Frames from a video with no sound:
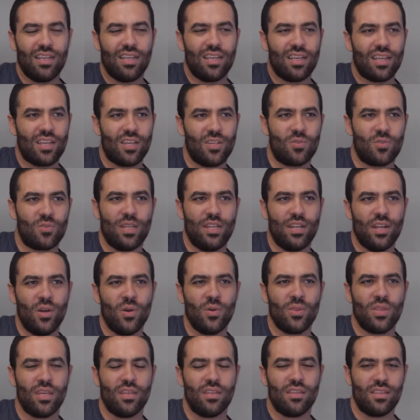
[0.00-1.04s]
because we
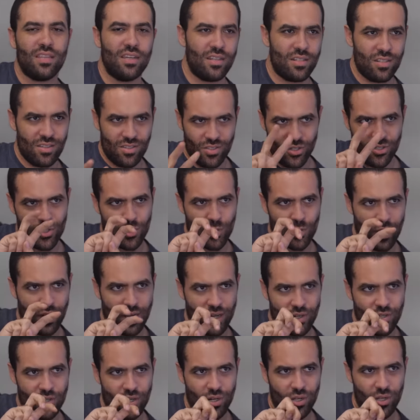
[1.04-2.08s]
know that the the
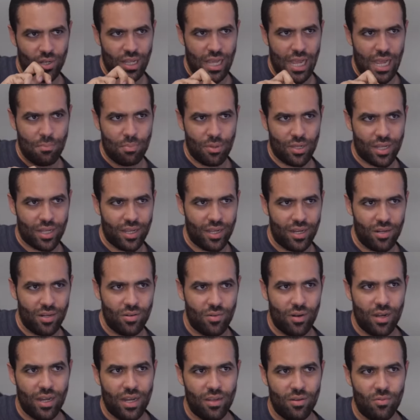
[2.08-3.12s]
traditional applicant
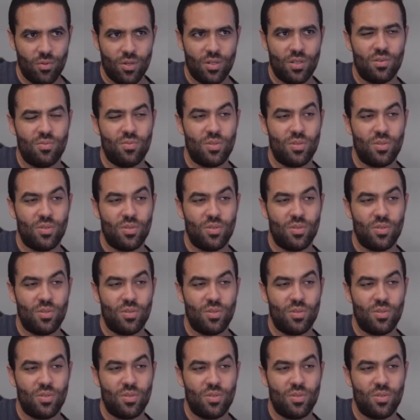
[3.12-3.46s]
right would